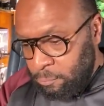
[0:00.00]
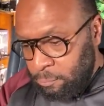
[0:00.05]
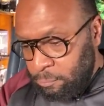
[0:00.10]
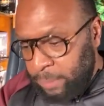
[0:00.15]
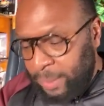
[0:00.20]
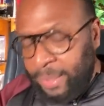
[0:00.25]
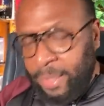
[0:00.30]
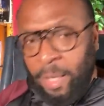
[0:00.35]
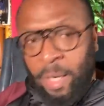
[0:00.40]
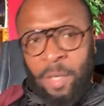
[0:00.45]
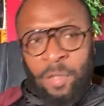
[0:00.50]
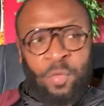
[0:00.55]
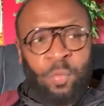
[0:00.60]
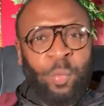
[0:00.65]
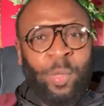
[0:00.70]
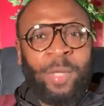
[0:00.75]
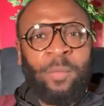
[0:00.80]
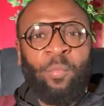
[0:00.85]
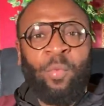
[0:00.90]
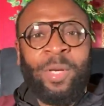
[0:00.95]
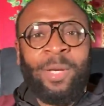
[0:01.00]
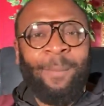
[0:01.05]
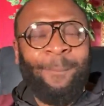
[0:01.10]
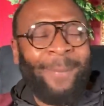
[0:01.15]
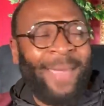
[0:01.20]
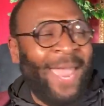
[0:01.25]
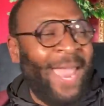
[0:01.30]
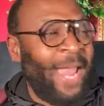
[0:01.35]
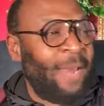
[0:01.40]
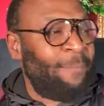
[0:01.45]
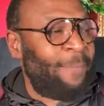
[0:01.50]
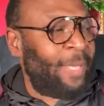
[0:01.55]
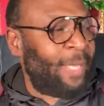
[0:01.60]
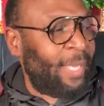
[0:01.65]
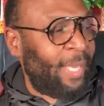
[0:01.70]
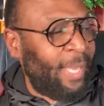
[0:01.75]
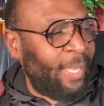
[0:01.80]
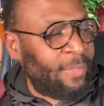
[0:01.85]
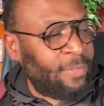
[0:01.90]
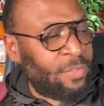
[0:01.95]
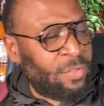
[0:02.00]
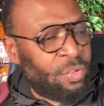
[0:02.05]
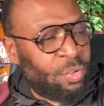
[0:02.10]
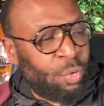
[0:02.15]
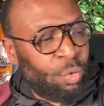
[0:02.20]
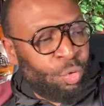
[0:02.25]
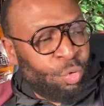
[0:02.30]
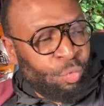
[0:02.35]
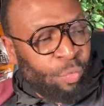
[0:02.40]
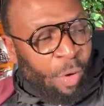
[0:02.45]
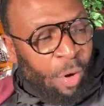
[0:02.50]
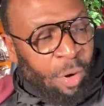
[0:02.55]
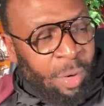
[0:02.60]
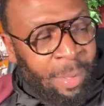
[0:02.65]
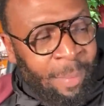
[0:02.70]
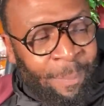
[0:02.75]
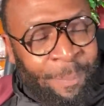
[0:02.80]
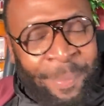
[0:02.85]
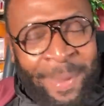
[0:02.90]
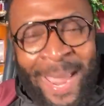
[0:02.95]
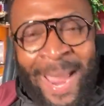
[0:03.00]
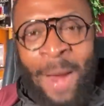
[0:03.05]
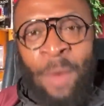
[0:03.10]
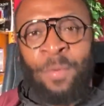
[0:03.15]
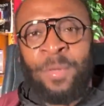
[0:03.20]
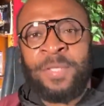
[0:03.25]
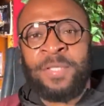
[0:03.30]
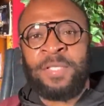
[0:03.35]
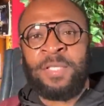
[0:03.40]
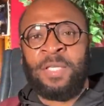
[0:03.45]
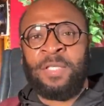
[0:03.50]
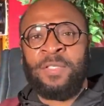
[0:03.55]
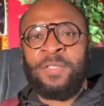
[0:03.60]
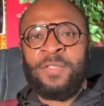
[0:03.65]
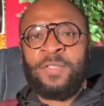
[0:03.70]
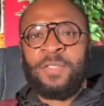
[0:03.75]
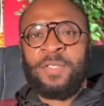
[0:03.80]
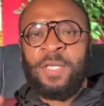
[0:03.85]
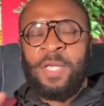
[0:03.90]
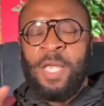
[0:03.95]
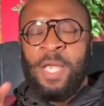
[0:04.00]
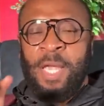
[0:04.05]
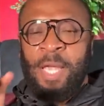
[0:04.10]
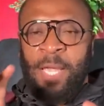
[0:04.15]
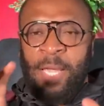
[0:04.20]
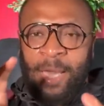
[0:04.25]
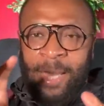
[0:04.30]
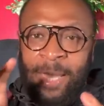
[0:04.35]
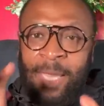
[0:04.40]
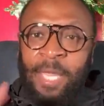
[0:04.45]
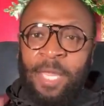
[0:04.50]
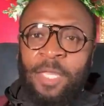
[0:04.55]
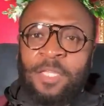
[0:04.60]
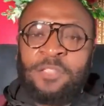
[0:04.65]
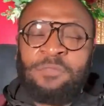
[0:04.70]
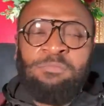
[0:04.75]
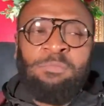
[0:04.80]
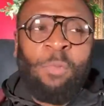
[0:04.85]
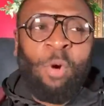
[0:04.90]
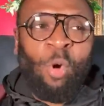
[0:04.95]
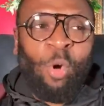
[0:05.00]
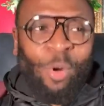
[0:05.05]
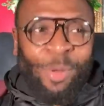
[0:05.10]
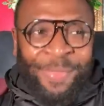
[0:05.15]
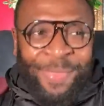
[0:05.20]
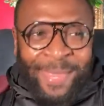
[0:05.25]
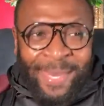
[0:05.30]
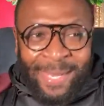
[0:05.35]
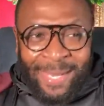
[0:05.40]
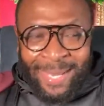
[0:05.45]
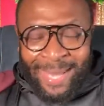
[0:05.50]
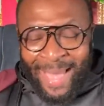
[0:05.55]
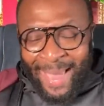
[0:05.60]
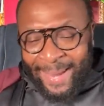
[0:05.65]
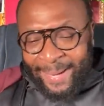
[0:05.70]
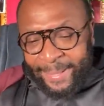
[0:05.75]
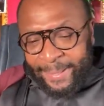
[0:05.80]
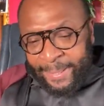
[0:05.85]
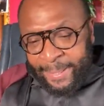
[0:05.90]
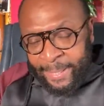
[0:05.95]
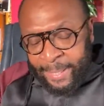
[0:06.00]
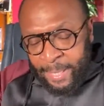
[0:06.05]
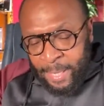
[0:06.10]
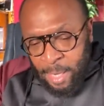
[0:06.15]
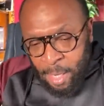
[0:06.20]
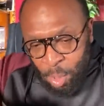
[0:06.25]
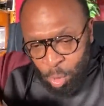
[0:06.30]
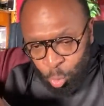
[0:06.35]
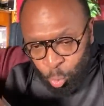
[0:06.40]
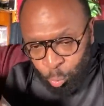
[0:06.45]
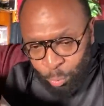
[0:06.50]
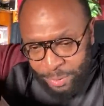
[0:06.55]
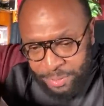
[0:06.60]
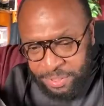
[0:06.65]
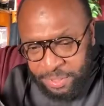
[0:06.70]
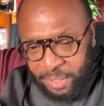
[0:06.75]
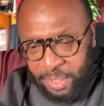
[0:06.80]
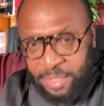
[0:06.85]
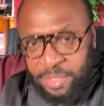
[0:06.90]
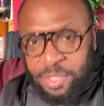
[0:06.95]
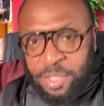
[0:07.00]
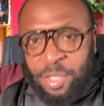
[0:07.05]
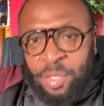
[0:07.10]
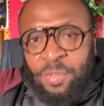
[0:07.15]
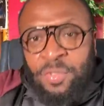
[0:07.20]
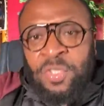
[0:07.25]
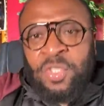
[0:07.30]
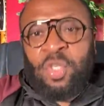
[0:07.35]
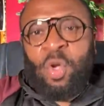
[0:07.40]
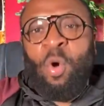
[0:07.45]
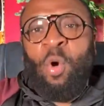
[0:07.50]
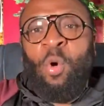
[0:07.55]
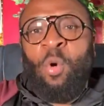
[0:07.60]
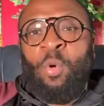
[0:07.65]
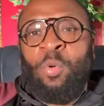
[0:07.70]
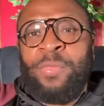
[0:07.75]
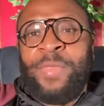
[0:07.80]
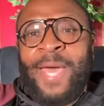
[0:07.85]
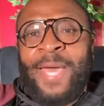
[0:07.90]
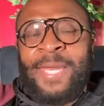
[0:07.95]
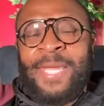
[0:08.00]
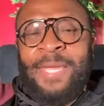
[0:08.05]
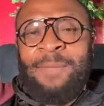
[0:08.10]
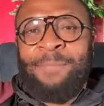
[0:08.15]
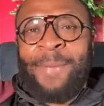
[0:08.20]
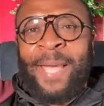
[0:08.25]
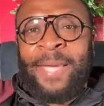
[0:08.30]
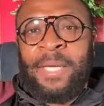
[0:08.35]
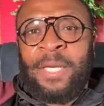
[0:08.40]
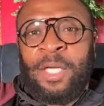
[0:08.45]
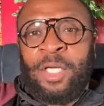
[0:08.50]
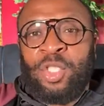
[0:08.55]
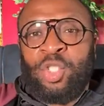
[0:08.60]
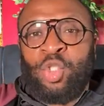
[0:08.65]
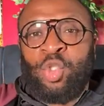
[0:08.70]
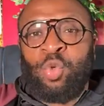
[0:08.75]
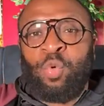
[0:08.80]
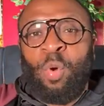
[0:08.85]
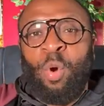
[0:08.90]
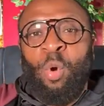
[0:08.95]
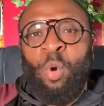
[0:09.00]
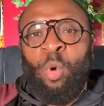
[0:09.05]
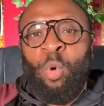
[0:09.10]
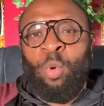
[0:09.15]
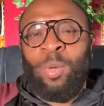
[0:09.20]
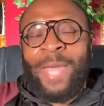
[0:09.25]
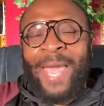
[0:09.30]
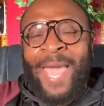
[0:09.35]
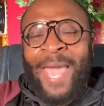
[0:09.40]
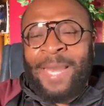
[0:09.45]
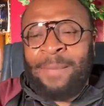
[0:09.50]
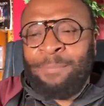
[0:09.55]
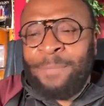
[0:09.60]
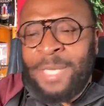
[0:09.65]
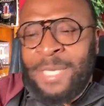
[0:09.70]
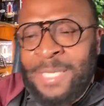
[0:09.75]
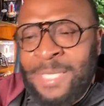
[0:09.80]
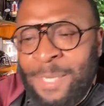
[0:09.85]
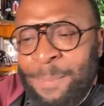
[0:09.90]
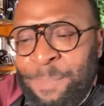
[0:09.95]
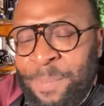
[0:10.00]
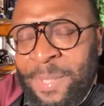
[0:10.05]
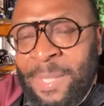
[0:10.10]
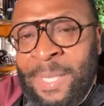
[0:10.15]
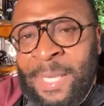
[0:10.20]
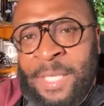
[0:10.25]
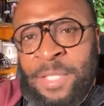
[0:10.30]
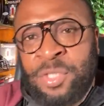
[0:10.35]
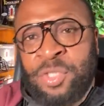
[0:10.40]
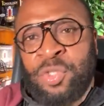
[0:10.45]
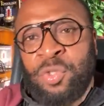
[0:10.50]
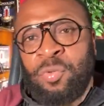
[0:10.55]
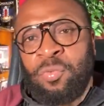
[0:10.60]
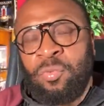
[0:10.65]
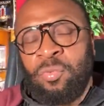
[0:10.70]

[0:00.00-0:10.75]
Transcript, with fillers: Because when, when a man begins to draw comparisons, he is more than likely reaching into your soul that he might control and manipulate you.